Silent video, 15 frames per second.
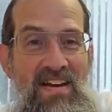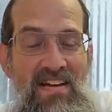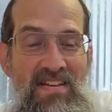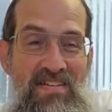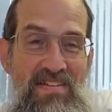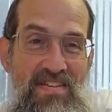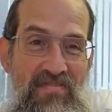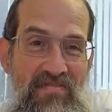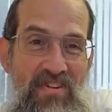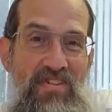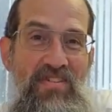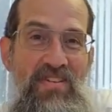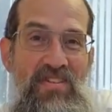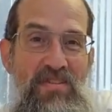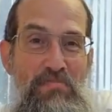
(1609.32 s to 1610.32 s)
is a
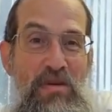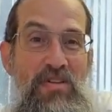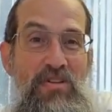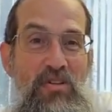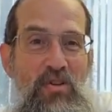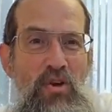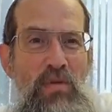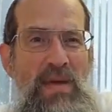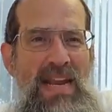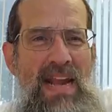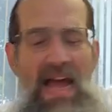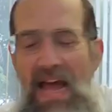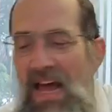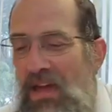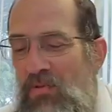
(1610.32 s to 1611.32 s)
very special term. And
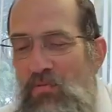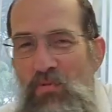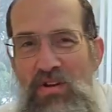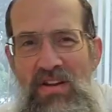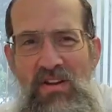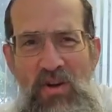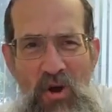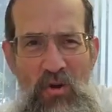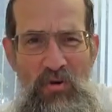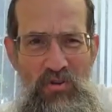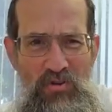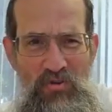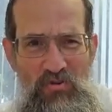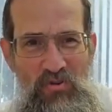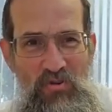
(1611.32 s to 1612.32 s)
I would
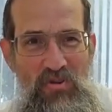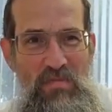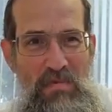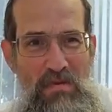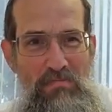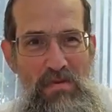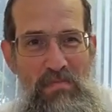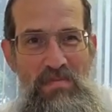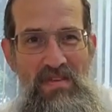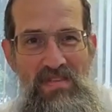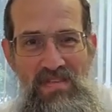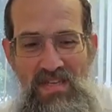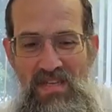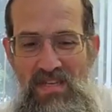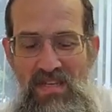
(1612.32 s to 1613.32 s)
encourage you, talking about Bubby and
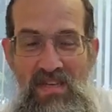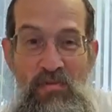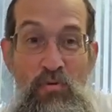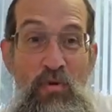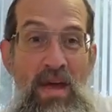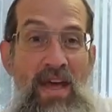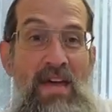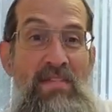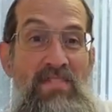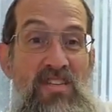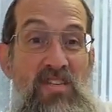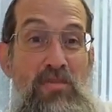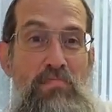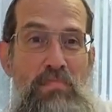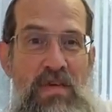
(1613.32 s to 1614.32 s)
Zaidi, who have a
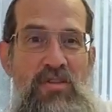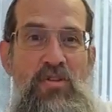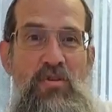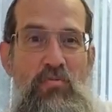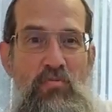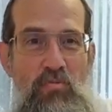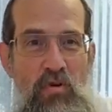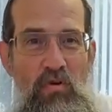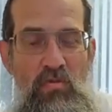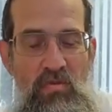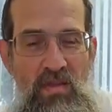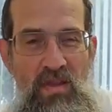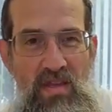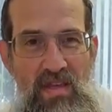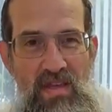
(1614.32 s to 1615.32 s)
special
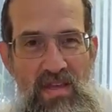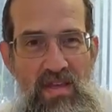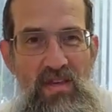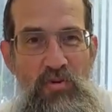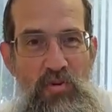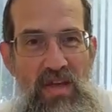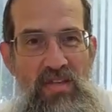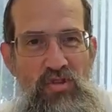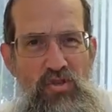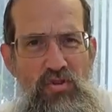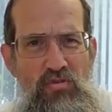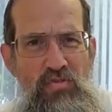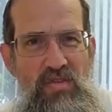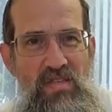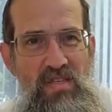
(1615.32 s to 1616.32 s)
role in
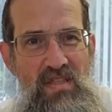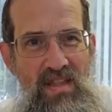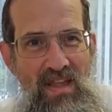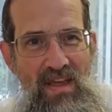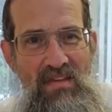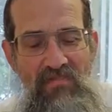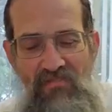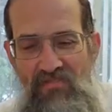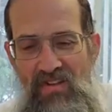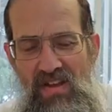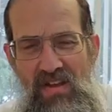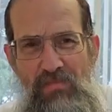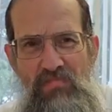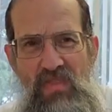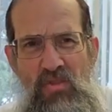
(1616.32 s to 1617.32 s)
grandchildren's life,
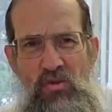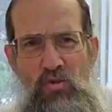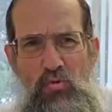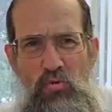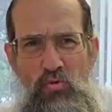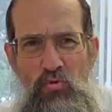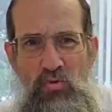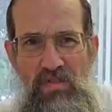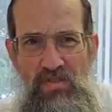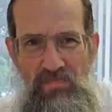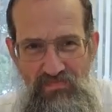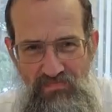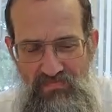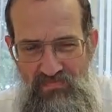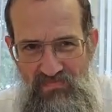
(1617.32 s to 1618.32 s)
to
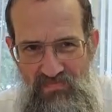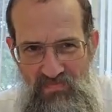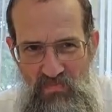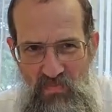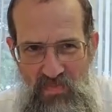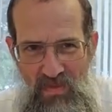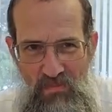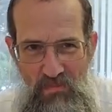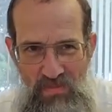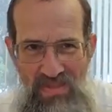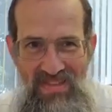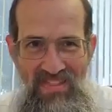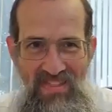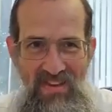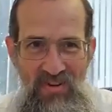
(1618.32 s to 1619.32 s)

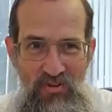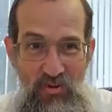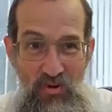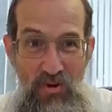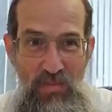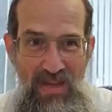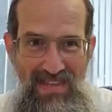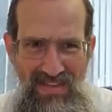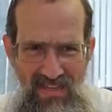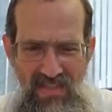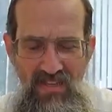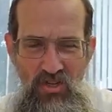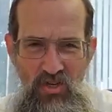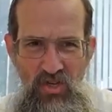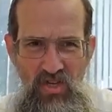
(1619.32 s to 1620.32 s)
be there, talking about
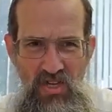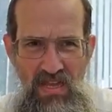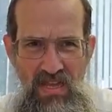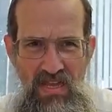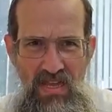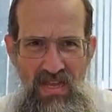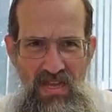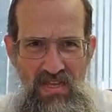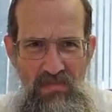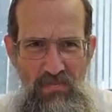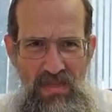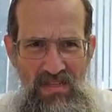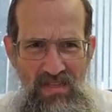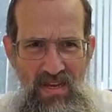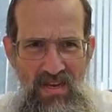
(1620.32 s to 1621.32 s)
Yiddish and
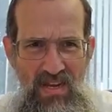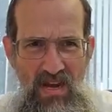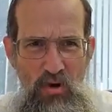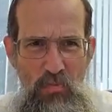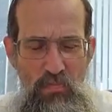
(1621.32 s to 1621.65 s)
maintaining our